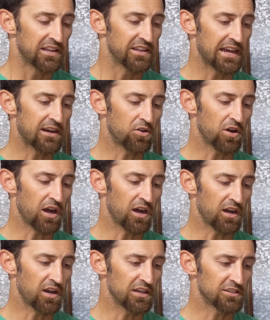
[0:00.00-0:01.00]
Now,
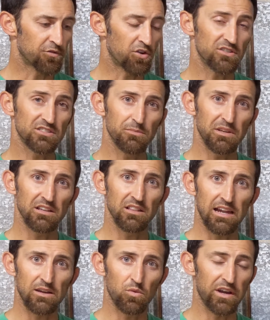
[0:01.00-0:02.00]
as far as it being
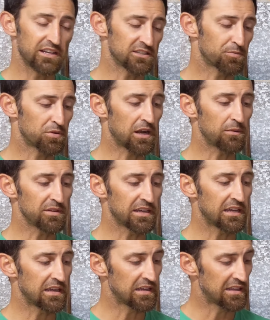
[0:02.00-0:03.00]
lightweight, it's
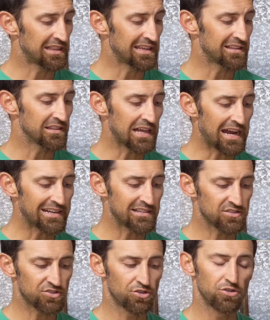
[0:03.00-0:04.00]
probably the
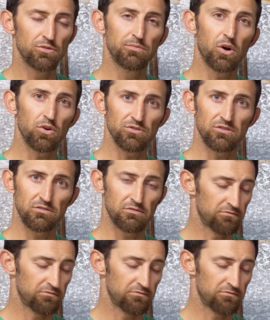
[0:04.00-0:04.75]
lightest 2-bolt